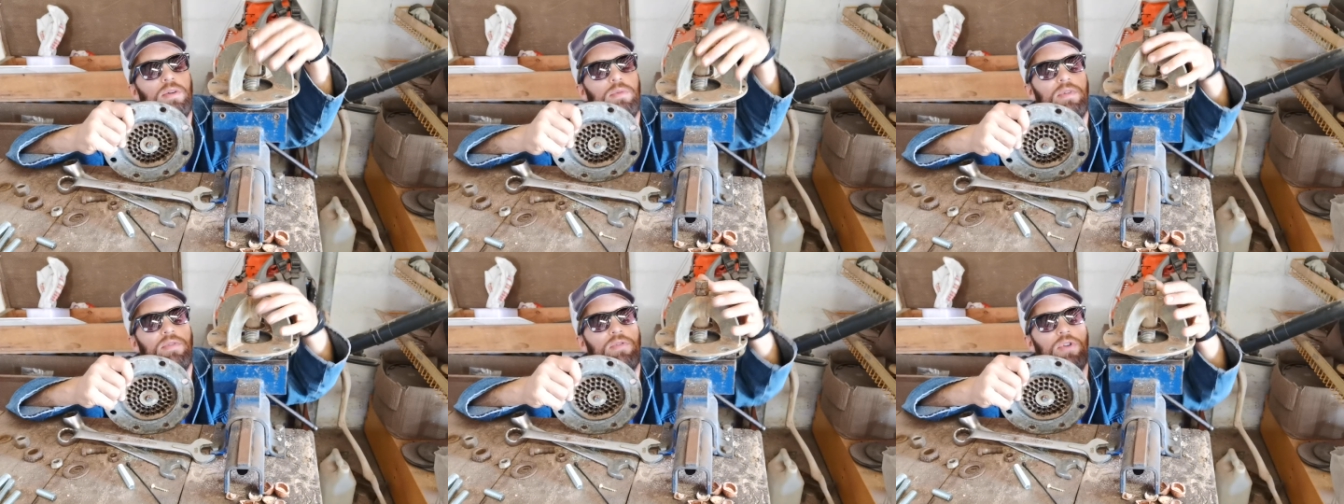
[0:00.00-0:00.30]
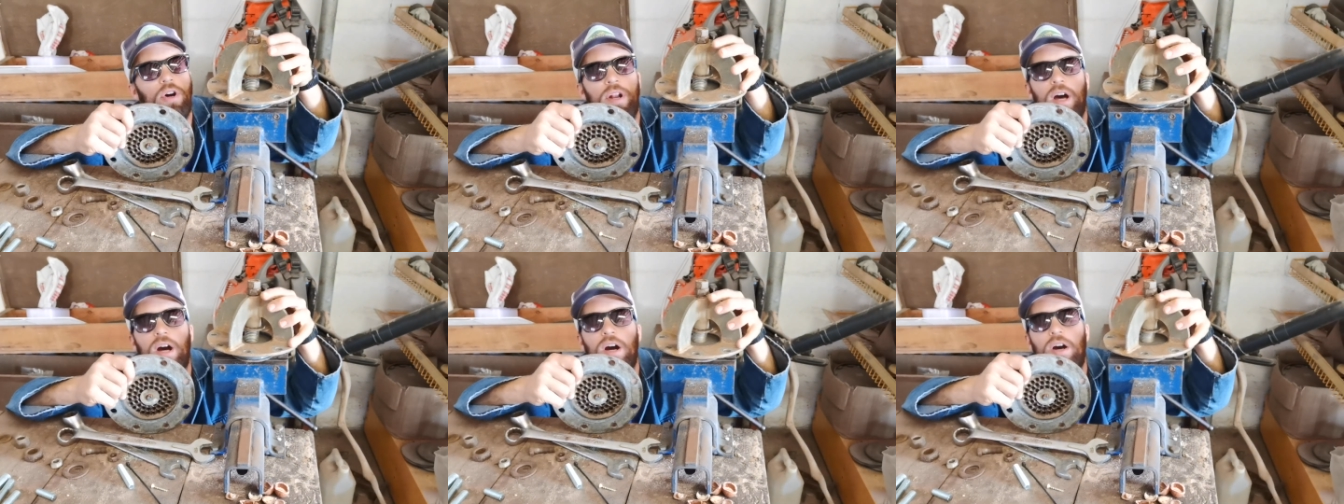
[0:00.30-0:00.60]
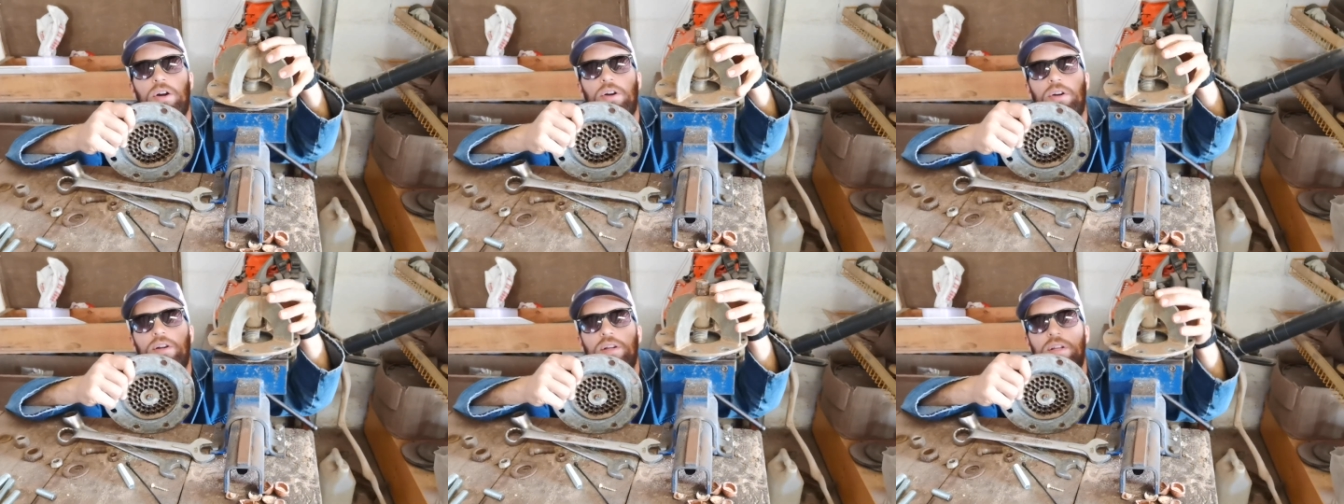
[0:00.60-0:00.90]
We've got
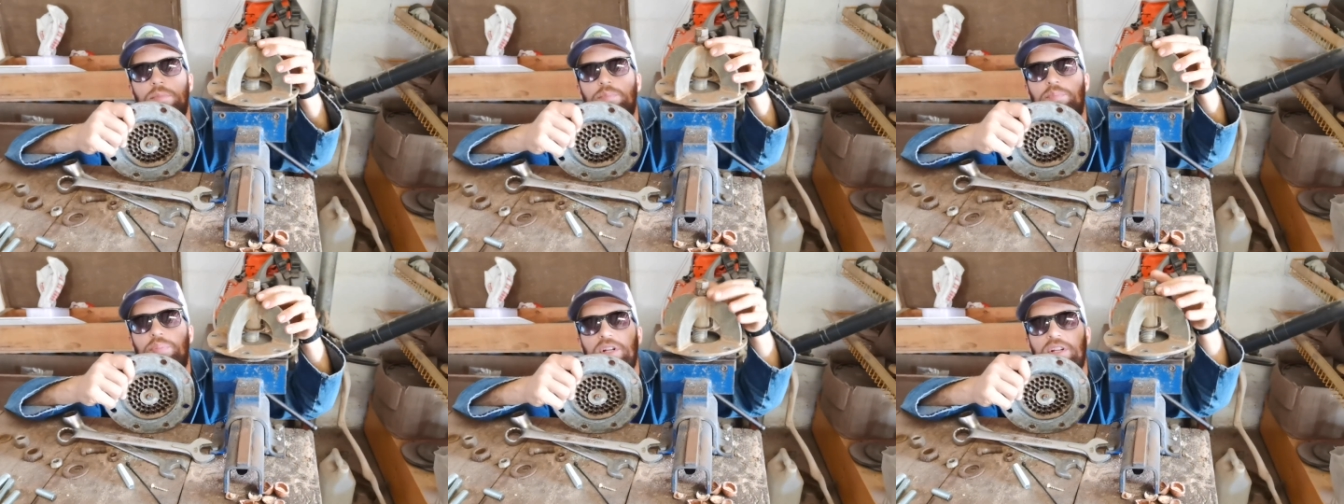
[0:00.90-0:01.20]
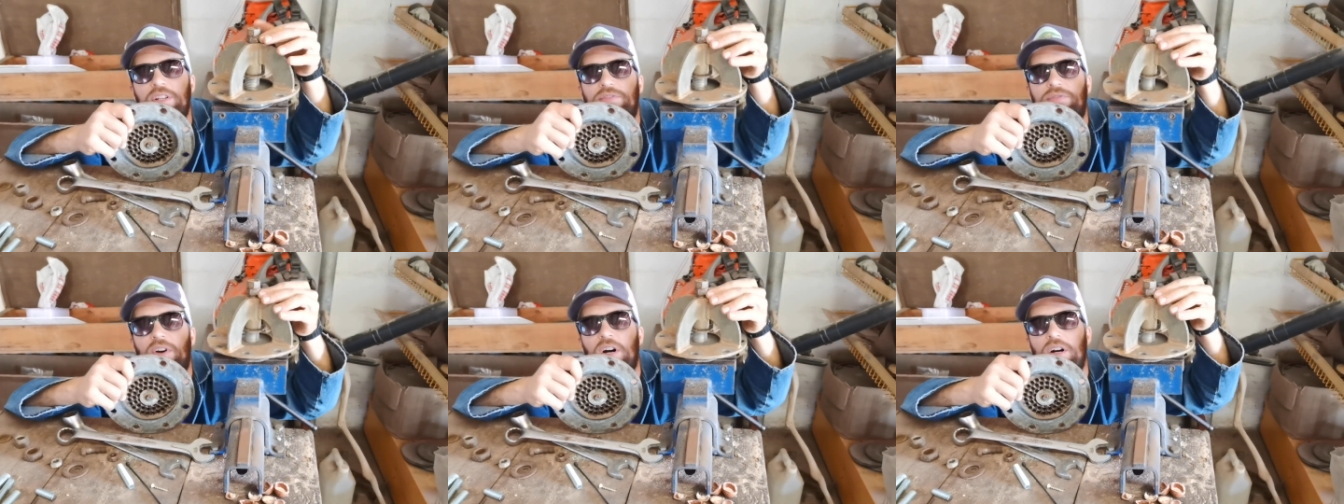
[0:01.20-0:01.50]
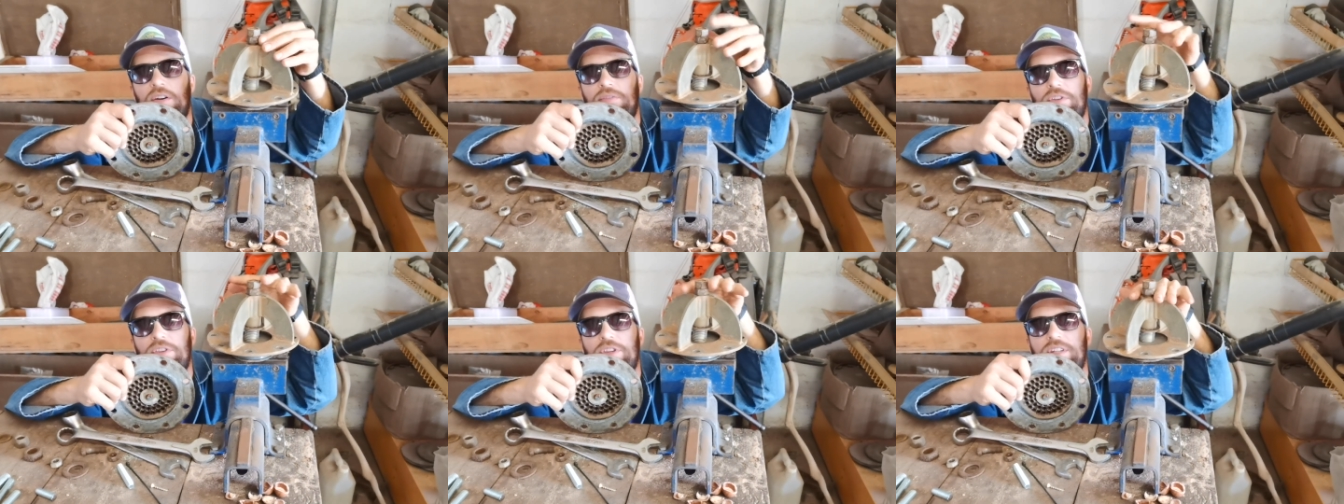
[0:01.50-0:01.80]
our impetus
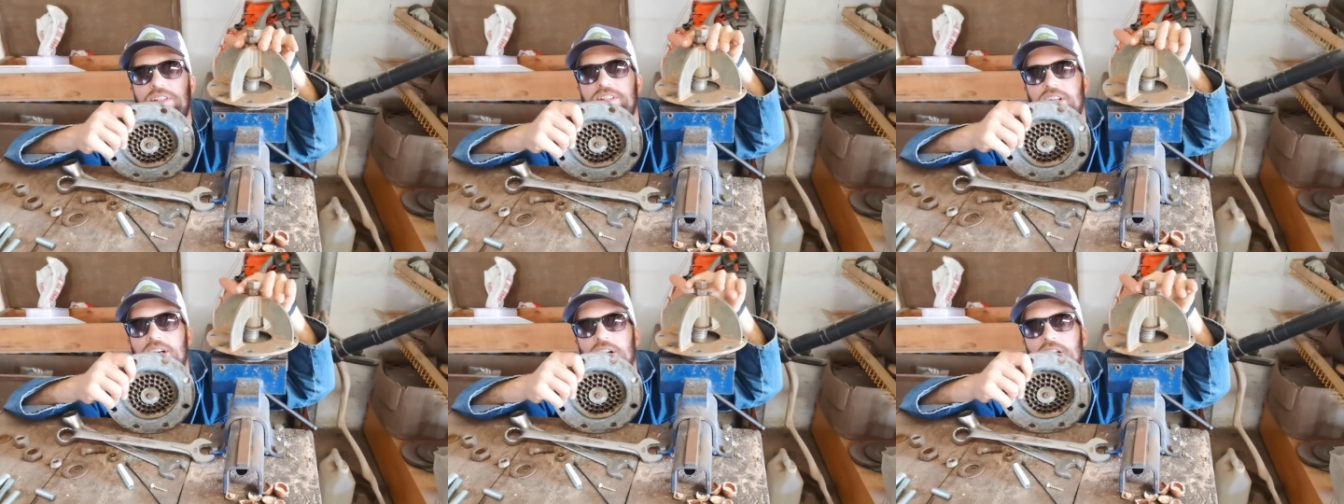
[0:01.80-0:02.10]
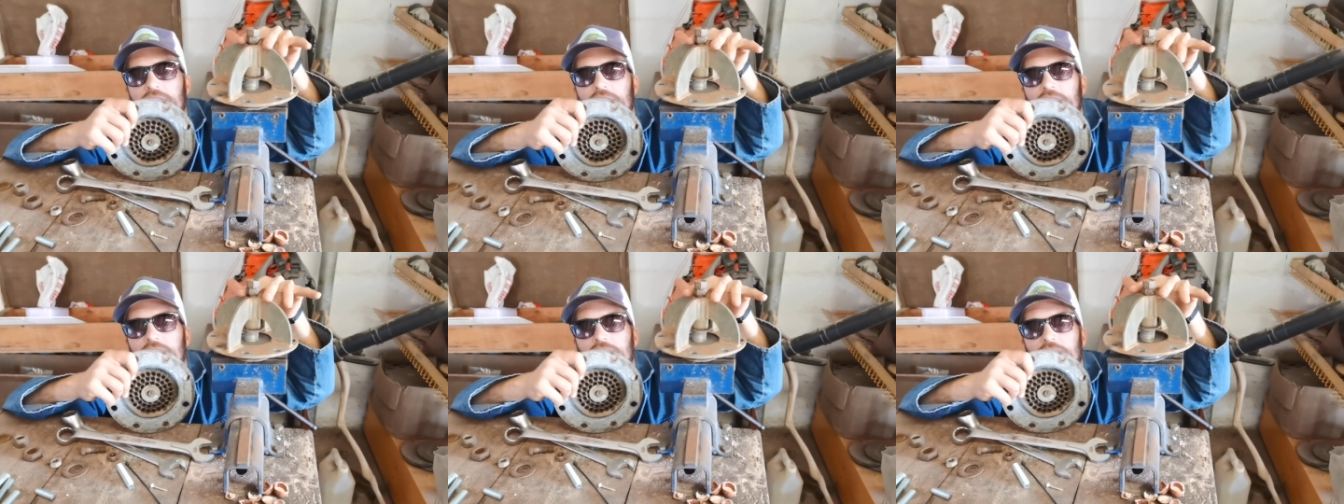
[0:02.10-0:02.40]
valve on this side,